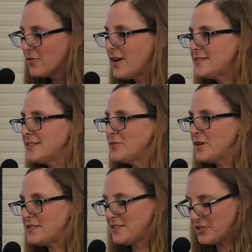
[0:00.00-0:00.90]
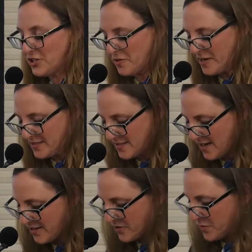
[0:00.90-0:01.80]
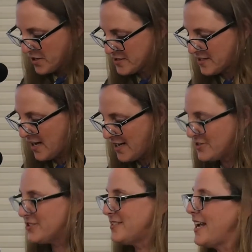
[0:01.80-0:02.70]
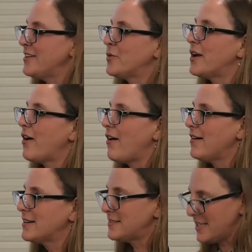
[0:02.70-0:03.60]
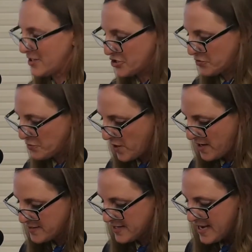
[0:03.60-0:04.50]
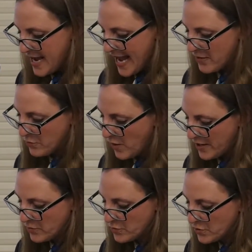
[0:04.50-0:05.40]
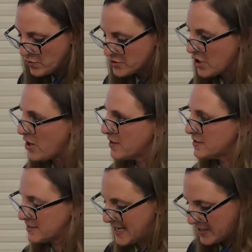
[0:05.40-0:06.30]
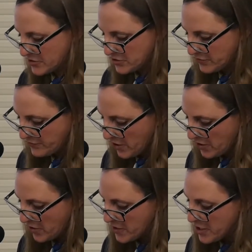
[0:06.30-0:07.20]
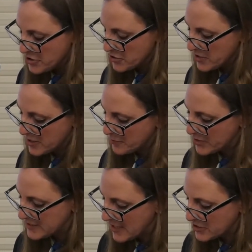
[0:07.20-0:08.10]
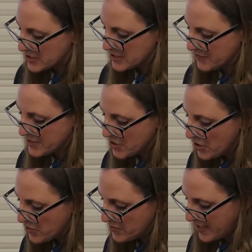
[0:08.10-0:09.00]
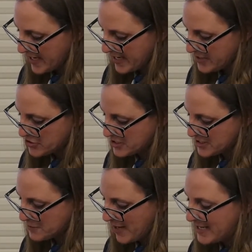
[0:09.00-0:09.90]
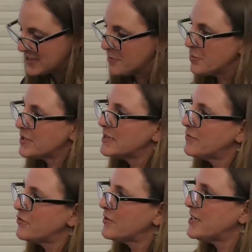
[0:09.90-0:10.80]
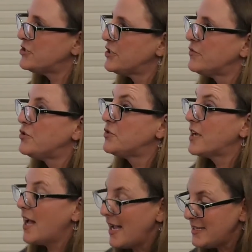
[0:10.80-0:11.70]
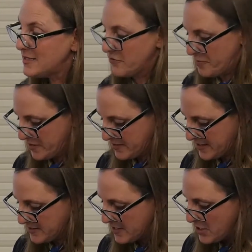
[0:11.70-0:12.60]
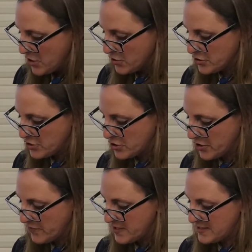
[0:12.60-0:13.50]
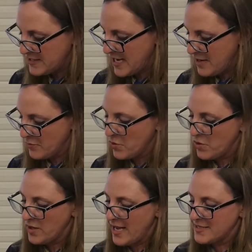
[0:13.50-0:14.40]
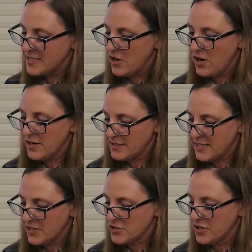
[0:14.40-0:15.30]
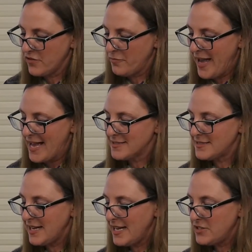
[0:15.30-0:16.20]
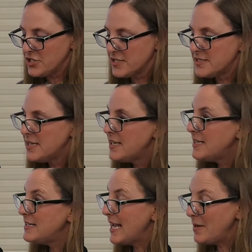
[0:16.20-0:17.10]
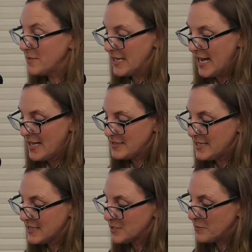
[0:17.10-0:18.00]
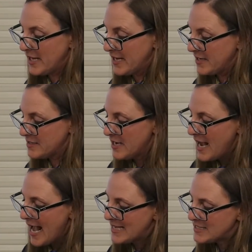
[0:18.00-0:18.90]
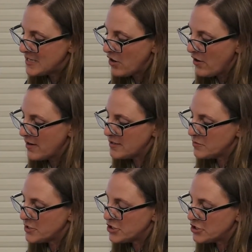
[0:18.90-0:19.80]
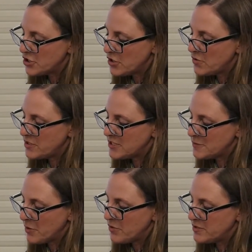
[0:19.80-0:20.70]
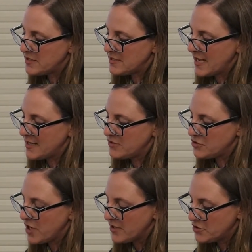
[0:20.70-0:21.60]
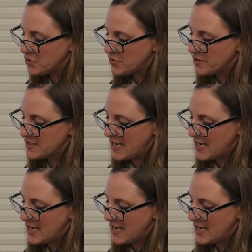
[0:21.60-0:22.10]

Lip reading: Ruskin was determined, in other words, to understand what architecture was and what rules architects could follow so that the productions of his own age, despite the proliferation of new kinds of buildings, could serve the same role as the architecture of past ages, namely, as he explained, as the art which so disposes and adorns